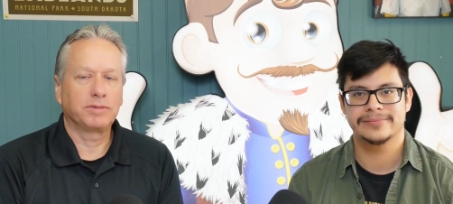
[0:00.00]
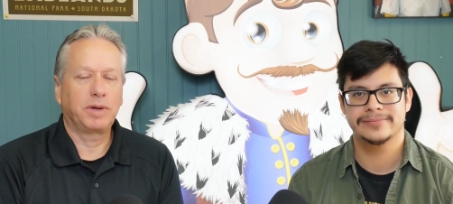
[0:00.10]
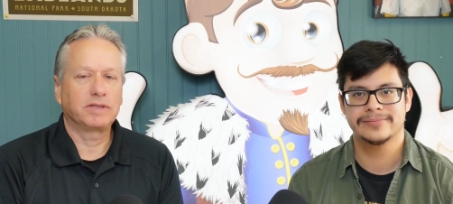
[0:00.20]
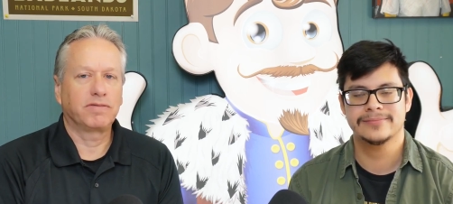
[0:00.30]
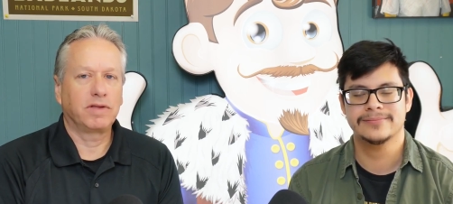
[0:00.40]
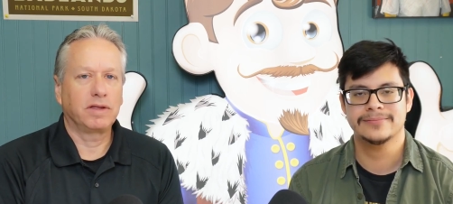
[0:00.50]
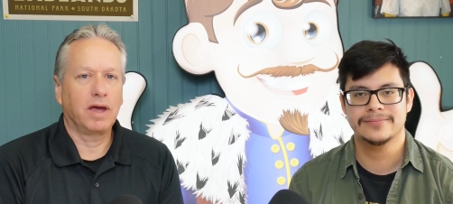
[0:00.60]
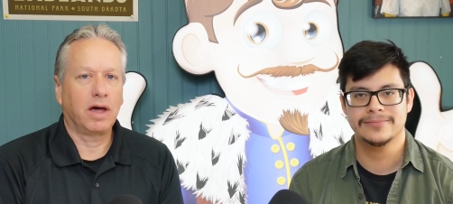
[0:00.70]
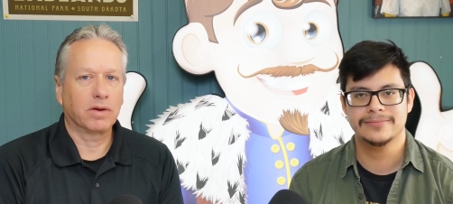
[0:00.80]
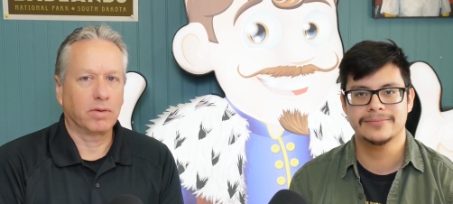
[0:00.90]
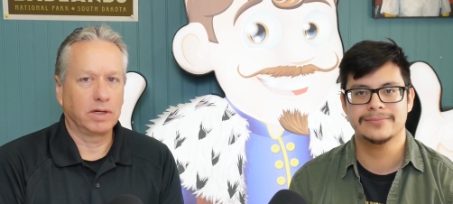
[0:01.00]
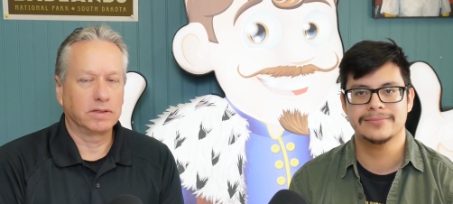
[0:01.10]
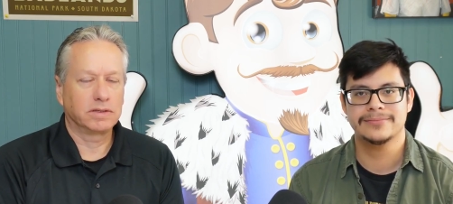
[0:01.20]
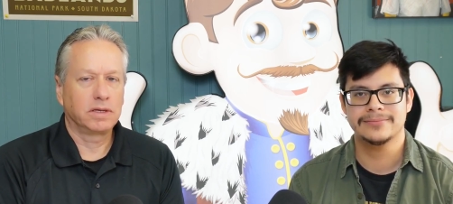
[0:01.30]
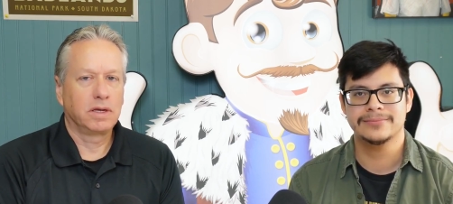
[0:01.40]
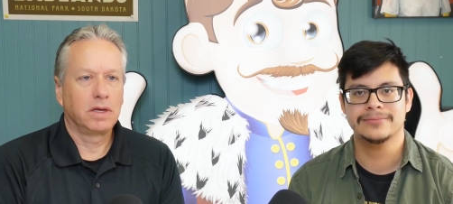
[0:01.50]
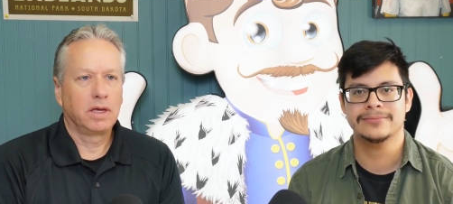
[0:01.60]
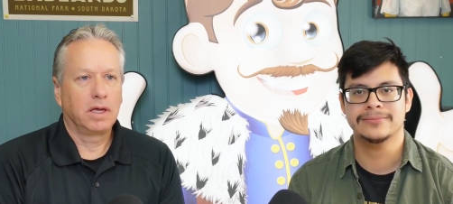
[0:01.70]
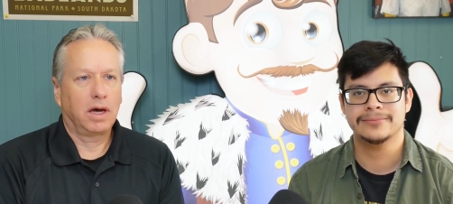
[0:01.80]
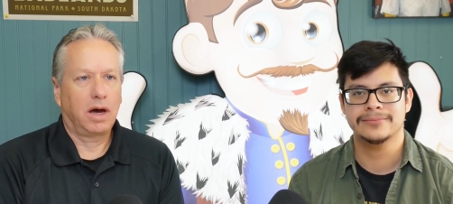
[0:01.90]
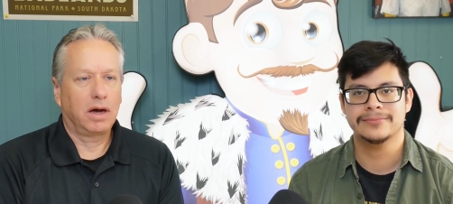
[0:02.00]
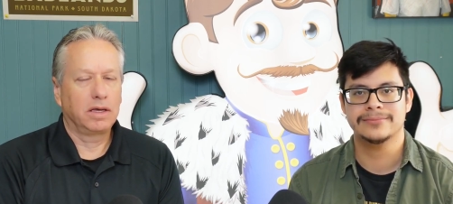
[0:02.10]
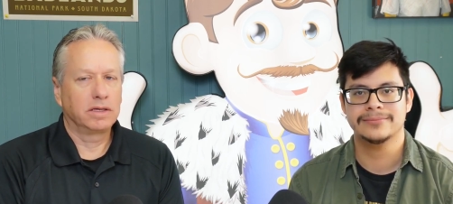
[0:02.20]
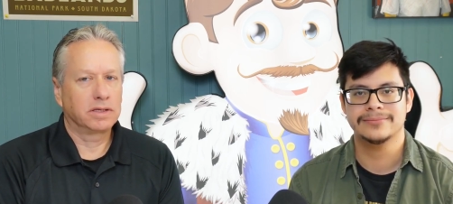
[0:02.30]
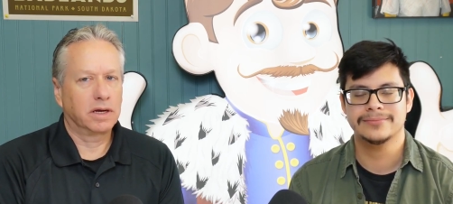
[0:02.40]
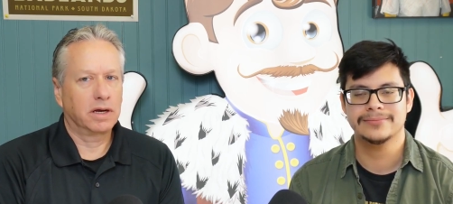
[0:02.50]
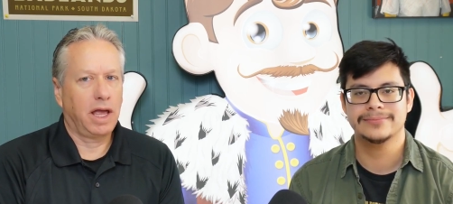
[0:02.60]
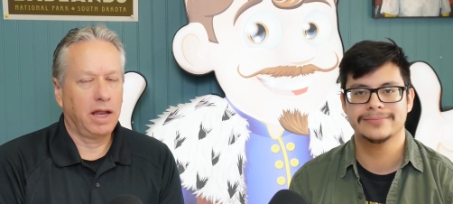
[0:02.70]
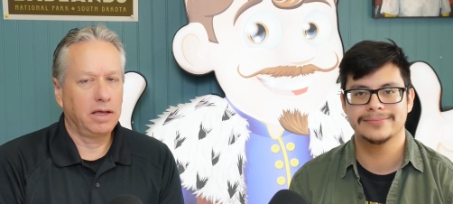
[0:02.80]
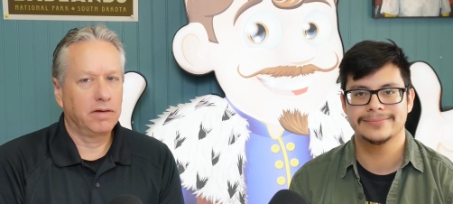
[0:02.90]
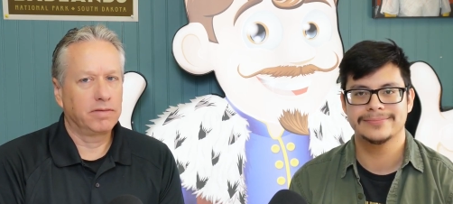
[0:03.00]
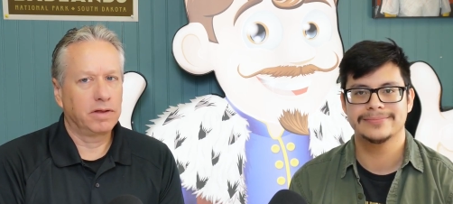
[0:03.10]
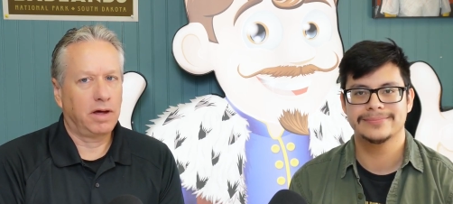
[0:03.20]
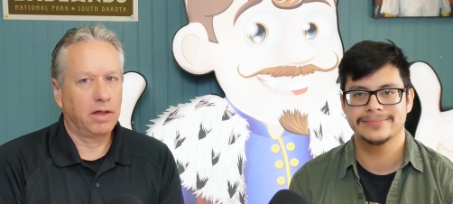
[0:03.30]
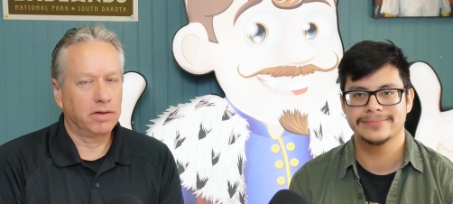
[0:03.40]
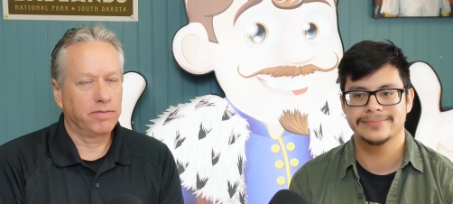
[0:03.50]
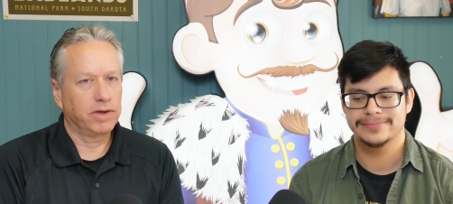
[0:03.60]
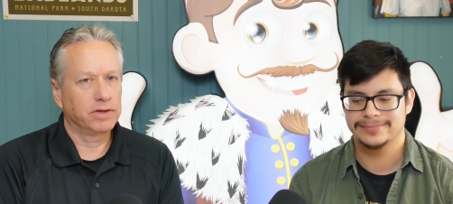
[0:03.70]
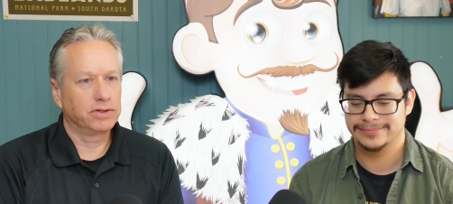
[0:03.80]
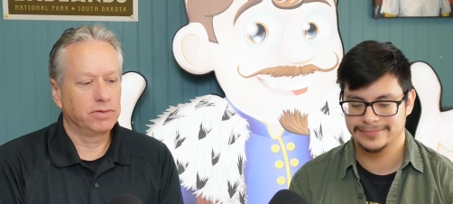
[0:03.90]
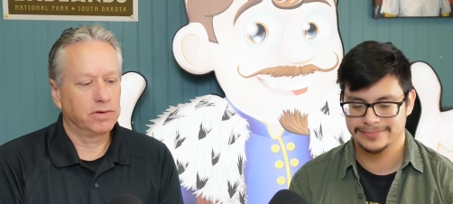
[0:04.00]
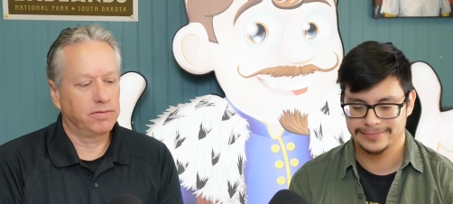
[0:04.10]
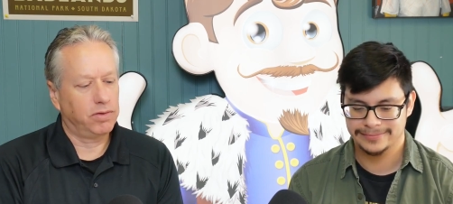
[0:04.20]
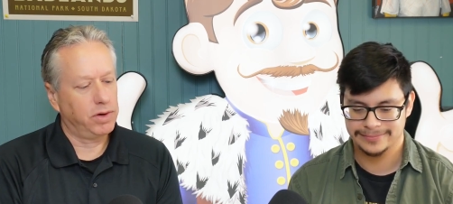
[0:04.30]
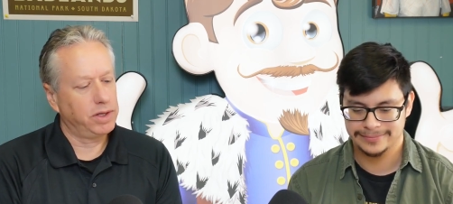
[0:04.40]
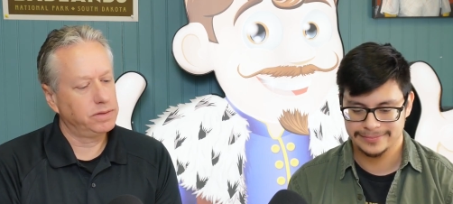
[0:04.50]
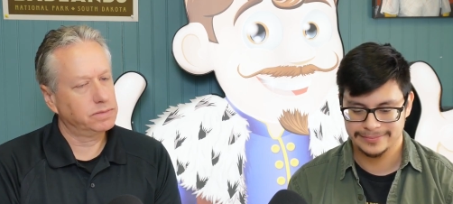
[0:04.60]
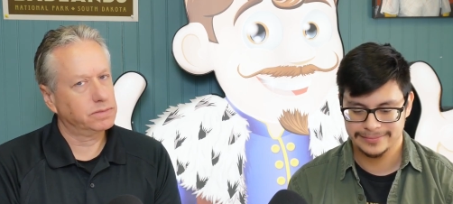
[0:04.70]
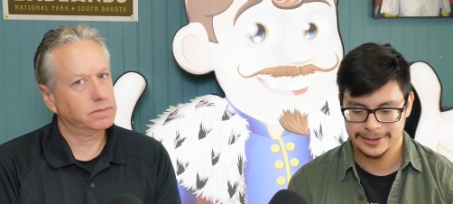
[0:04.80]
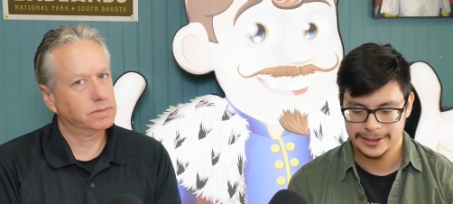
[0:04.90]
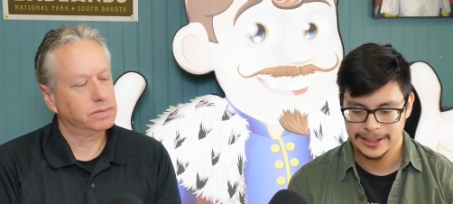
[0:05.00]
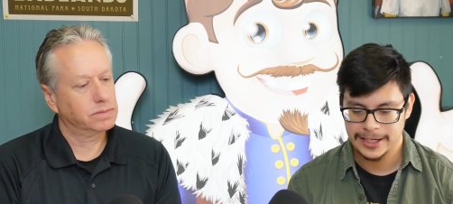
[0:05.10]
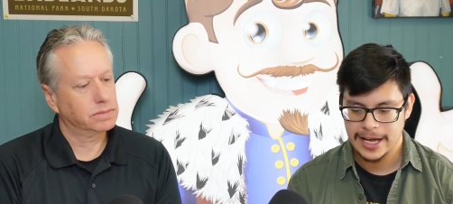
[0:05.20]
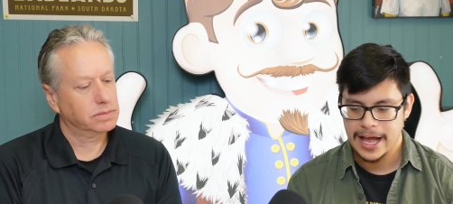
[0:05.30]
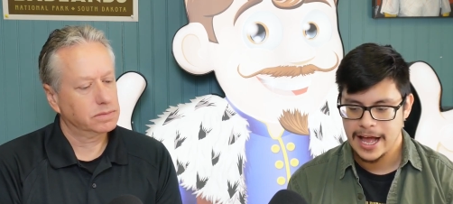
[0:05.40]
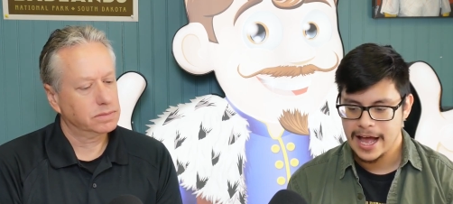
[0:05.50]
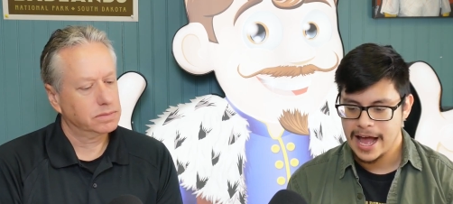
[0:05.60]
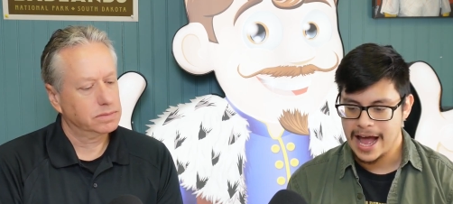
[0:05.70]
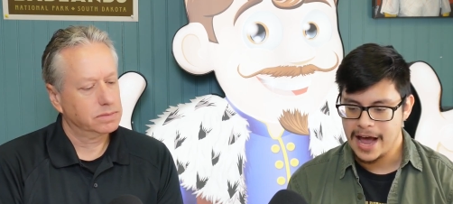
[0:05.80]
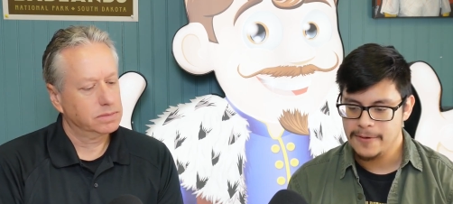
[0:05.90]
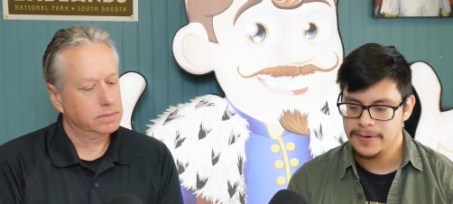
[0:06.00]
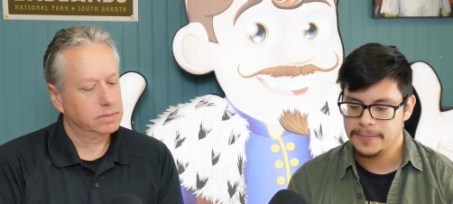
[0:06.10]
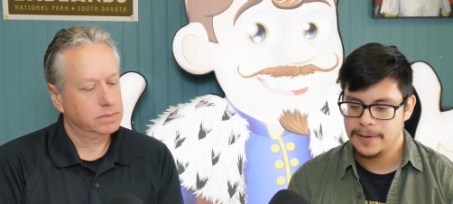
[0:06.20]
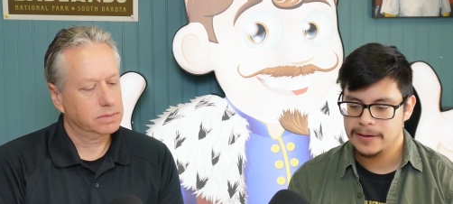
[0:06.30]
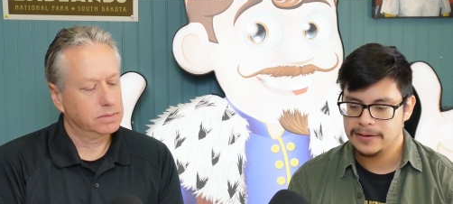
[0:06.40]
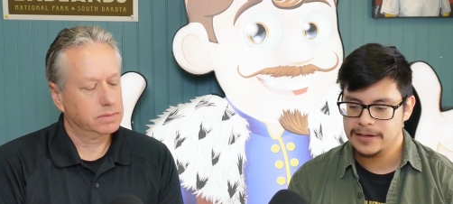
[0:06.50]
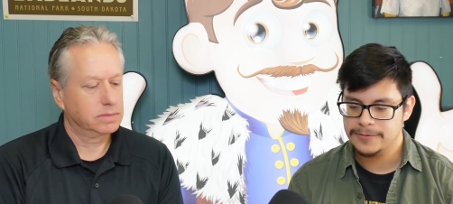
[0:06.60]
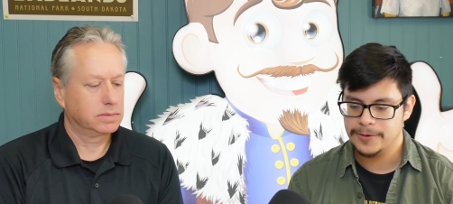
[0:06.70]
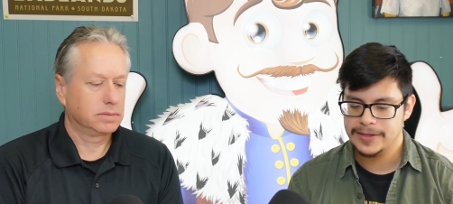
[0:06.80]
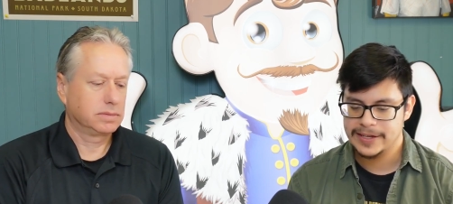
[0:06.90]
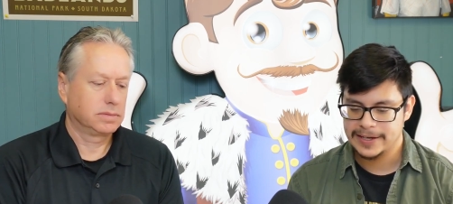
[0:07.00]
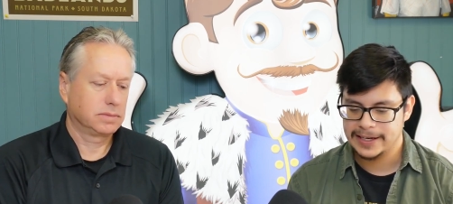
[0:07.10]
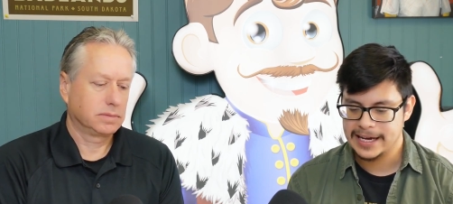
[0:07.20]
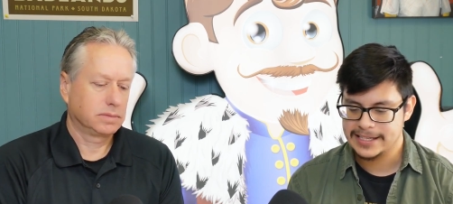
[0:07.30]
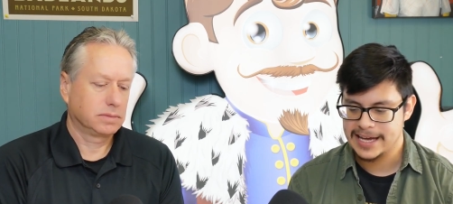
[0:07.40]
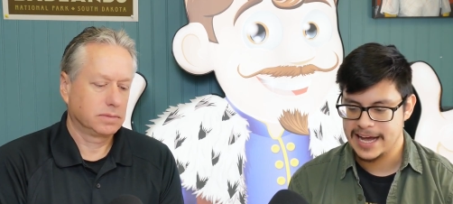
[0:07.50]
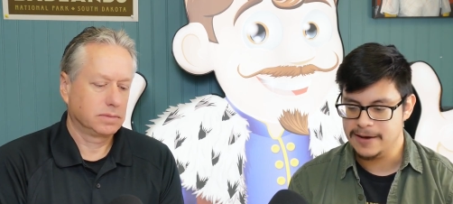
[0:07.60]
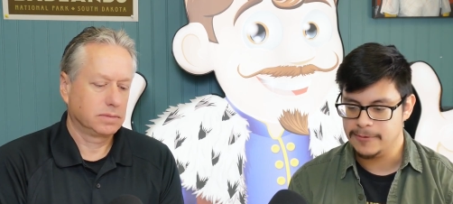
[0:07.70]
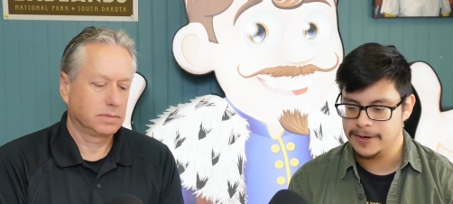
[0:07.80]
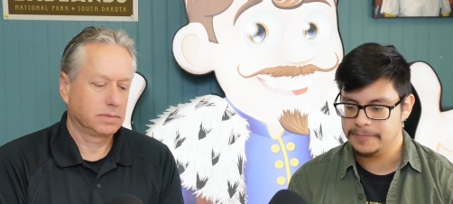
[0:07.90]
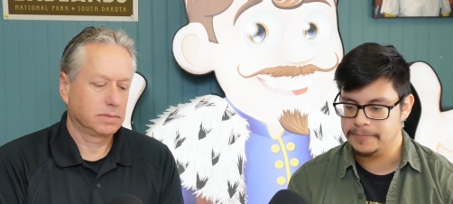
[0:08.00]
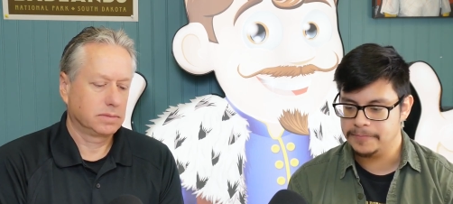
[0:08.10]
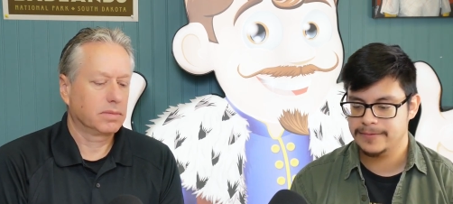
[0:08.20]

Speaker 1: expensive than the other ones. is there any of the other figures you would avoid?
Speaker 2: I would probably avoid the CollectA one.